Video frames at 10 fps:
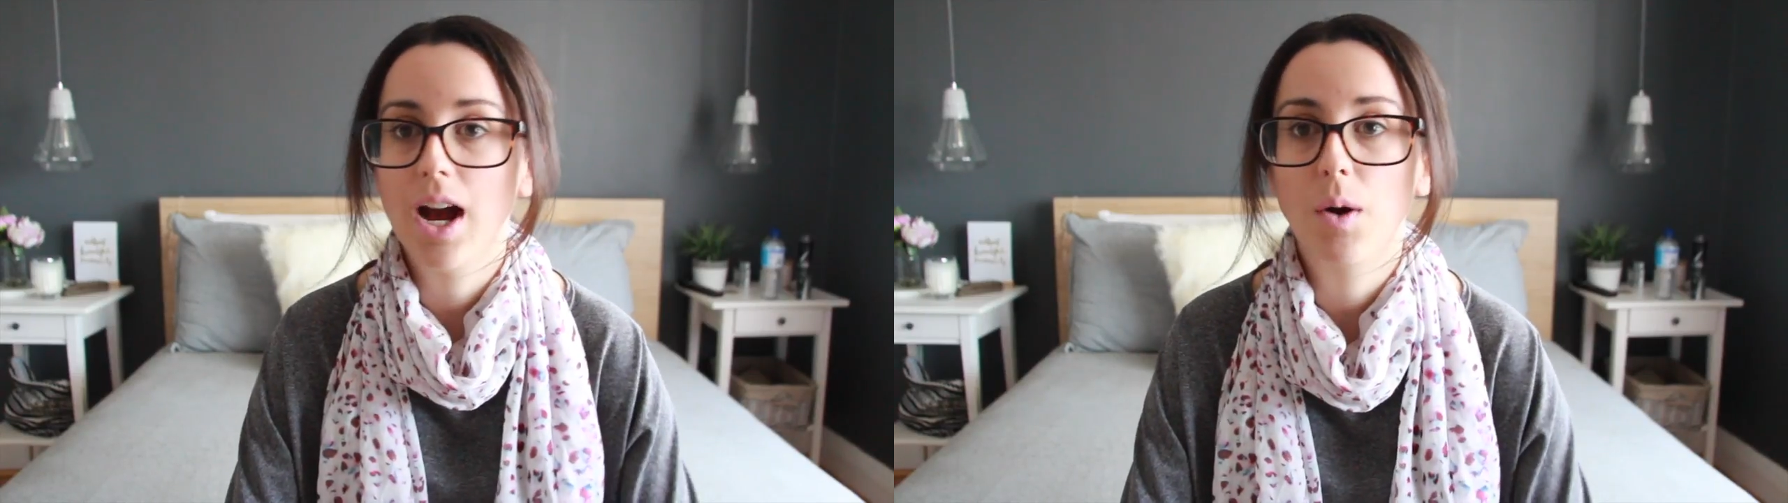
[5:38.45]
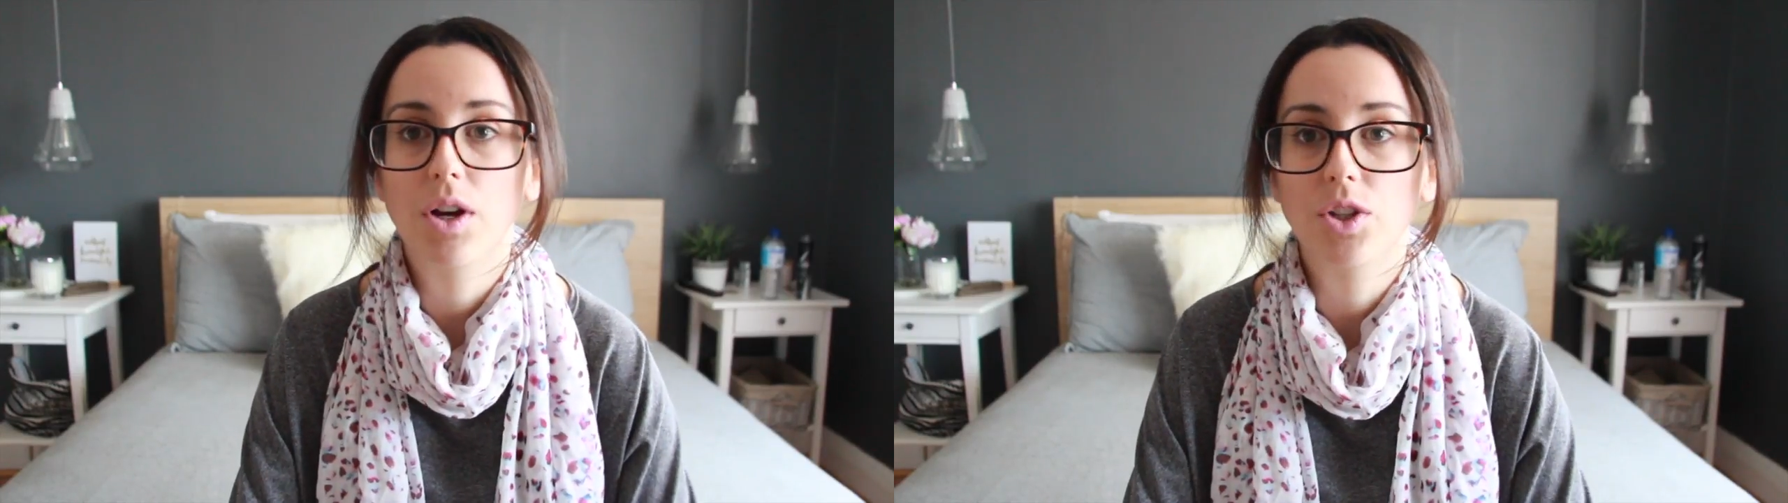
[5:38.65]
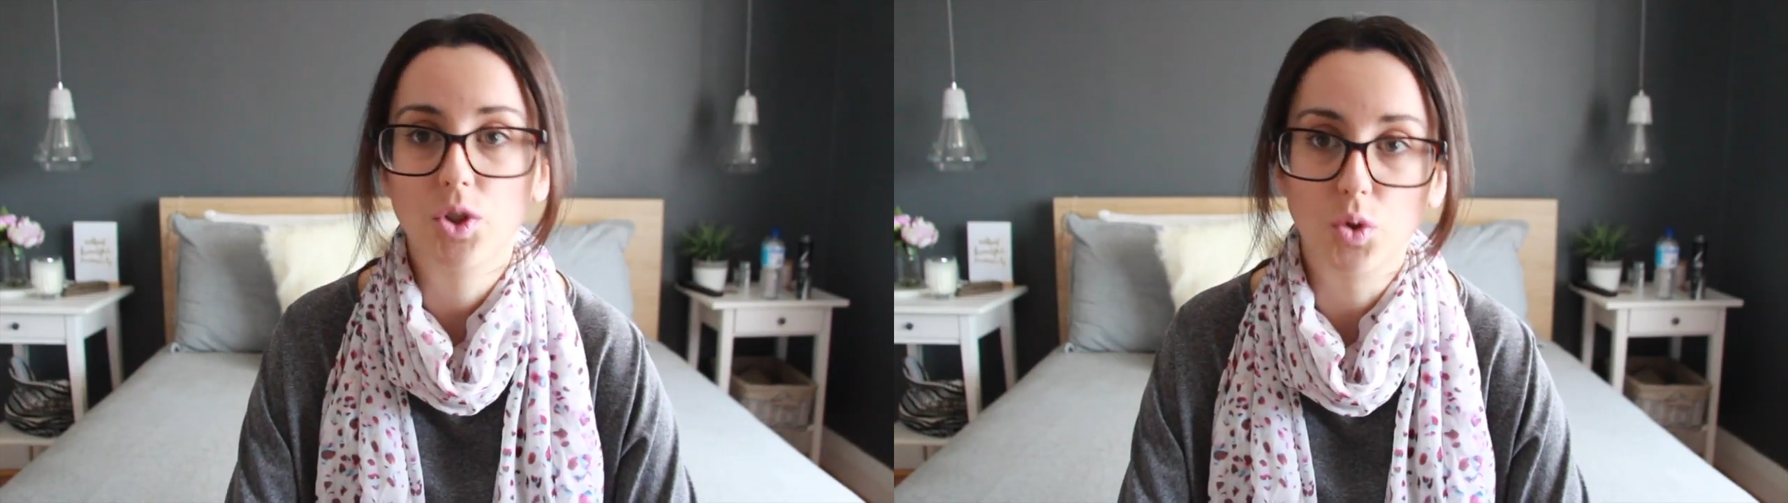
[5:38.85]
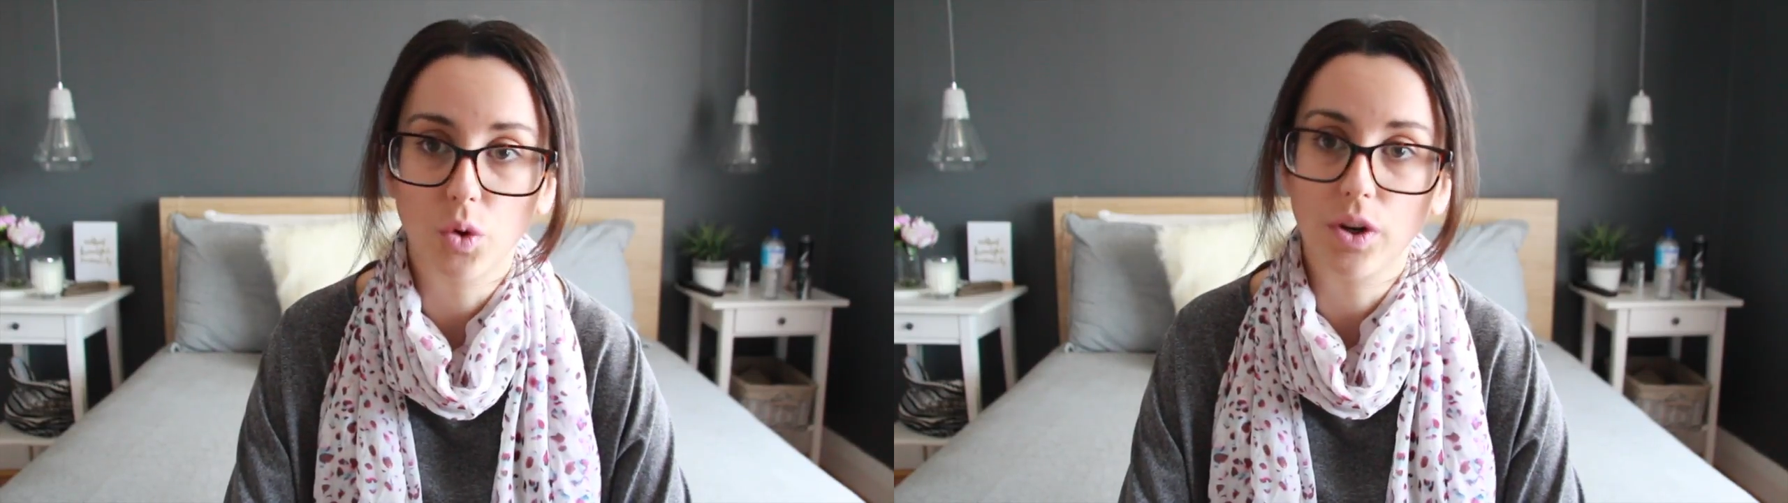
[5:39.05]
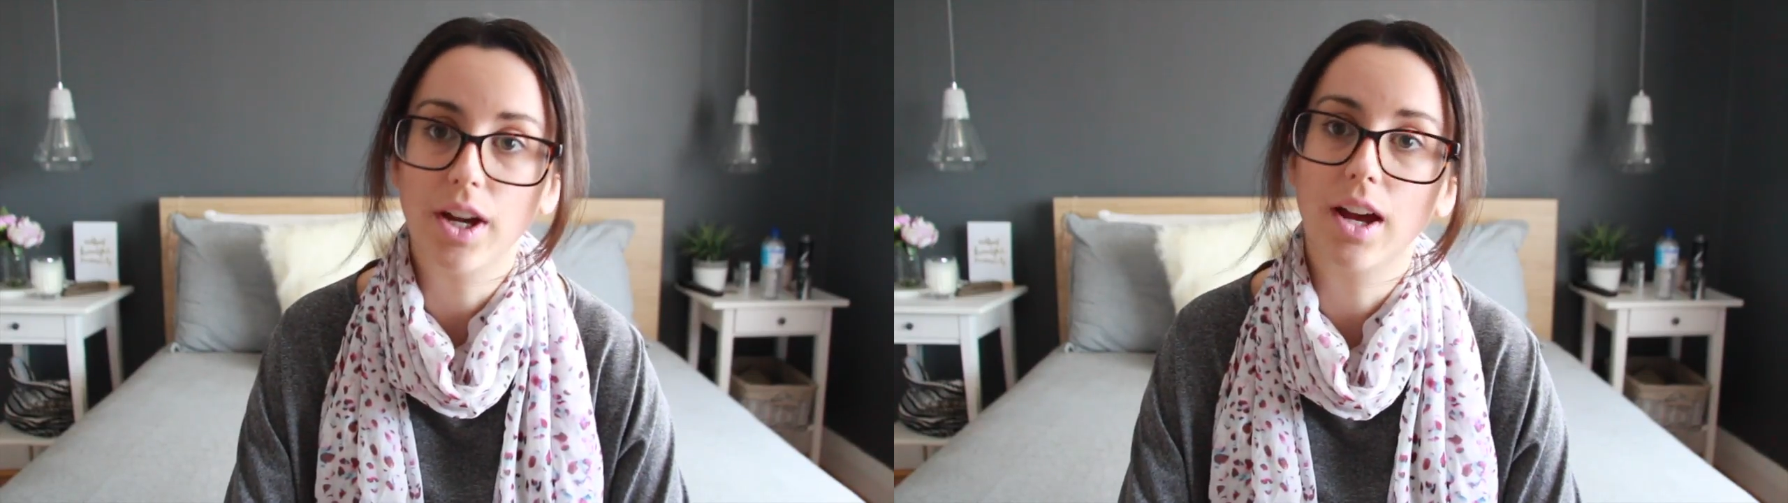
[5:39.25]
hour
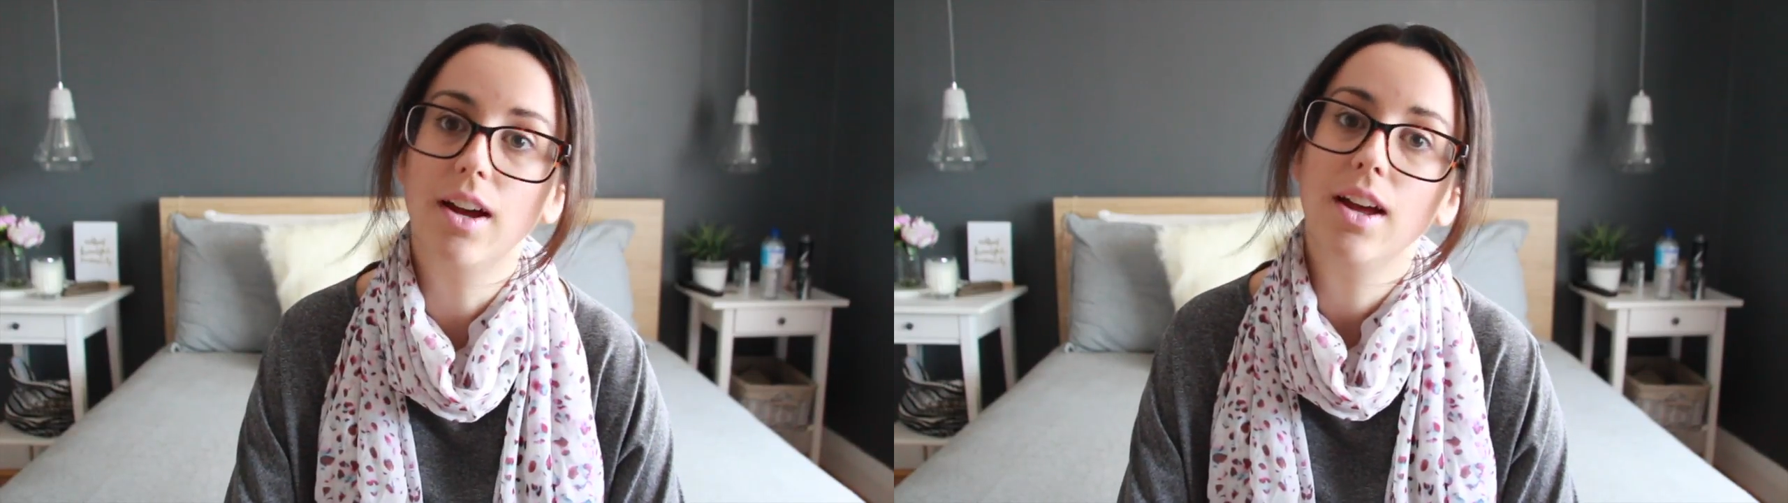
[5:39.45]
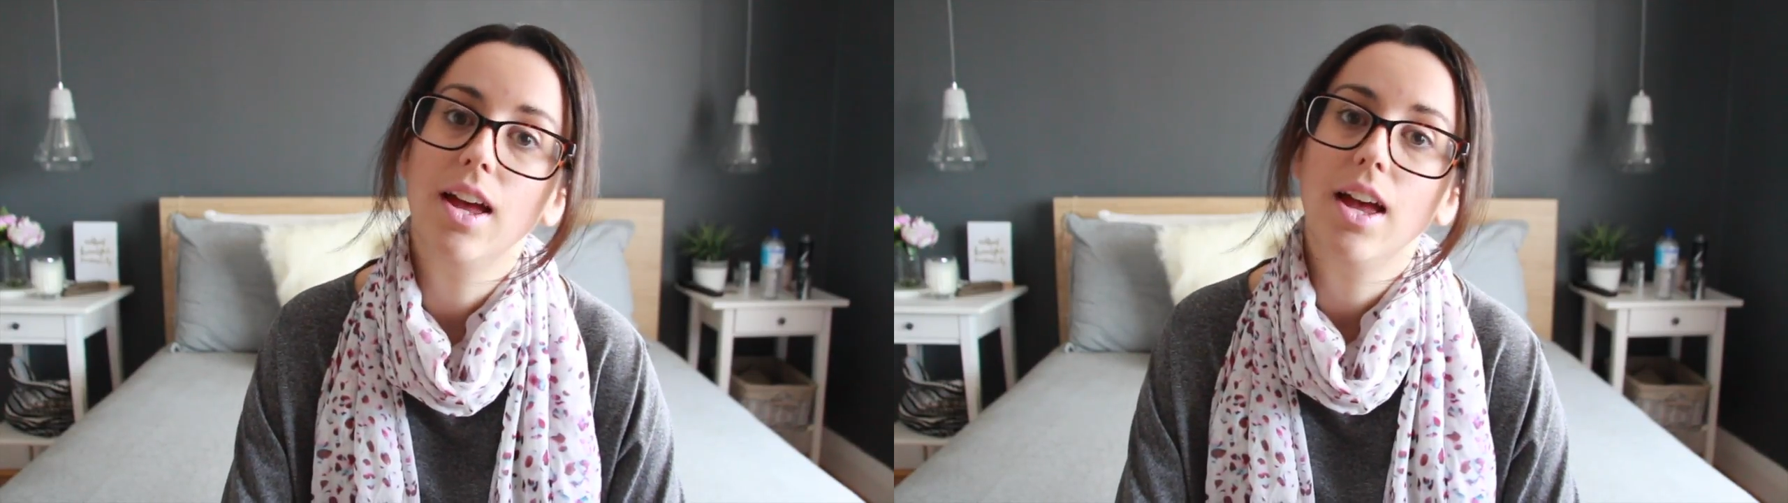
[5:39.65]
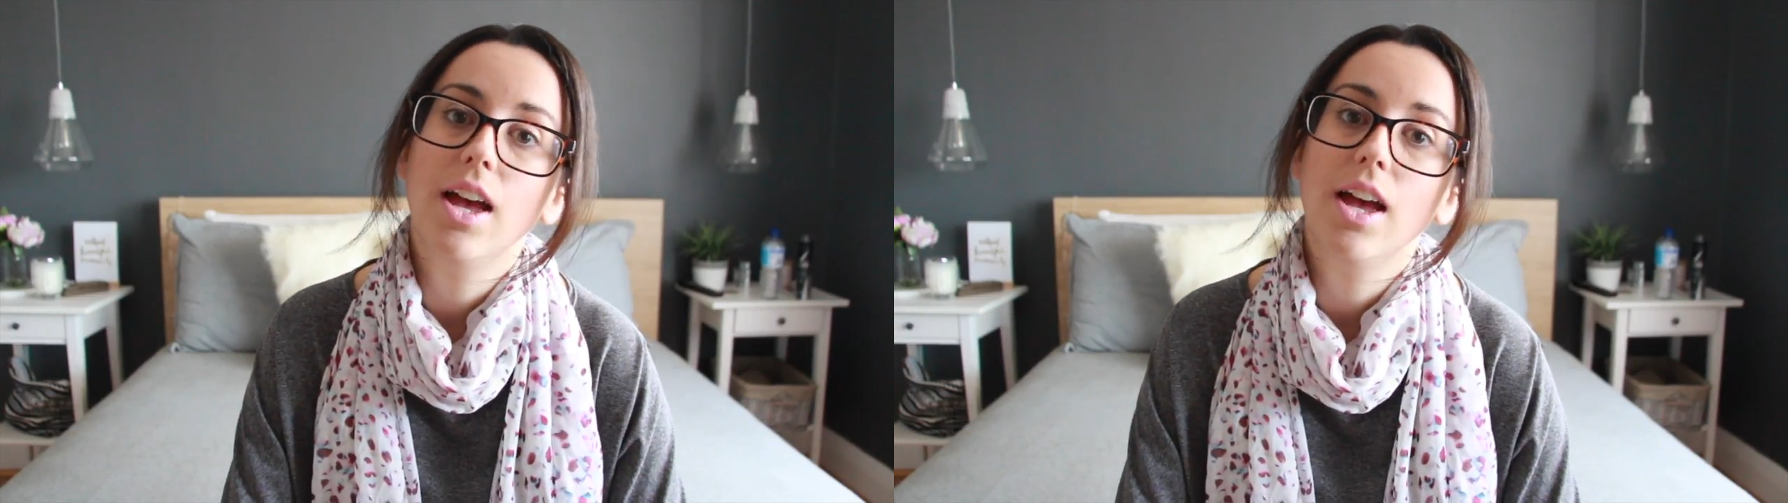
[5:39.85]
Astoria